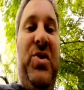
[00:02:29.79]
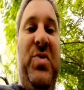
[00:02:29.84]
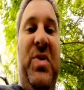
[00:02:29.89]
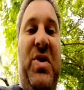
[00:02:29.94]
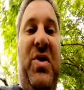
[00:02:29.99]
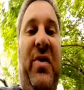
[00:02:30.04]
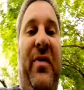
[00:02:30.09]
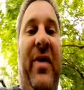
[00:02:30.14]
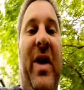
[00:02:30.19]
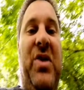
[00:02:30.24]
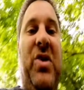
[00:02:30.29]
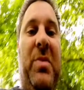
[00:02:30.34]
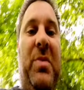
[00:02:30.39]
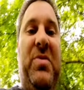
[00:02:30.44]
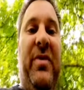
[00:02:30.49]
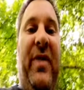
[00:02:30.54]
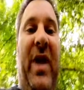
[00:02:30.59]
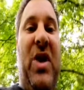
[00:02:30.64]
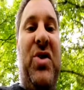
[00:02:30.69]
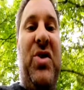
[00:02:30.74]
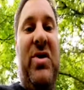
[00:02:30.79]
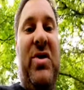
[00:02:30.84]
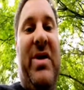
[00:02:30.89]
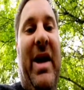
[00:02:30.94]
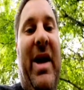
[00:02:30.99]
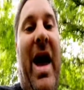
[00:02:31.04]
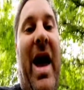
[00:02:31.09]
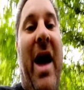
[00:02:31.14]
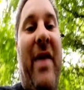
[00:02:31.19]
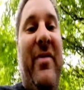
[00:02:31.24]
which affect observations,
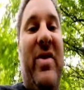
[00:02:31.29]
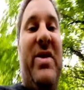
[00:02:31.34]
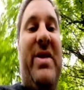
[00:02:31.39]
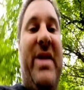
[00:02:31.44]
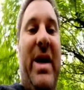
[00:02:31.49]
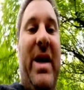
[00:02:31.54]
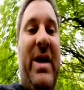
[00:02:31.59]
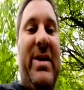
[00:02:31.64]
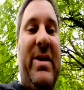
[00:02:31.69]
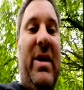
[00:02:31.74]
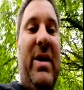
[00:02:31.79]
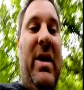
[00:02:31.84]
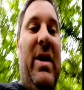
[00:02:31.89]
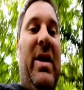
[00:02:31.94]
like Airy's disk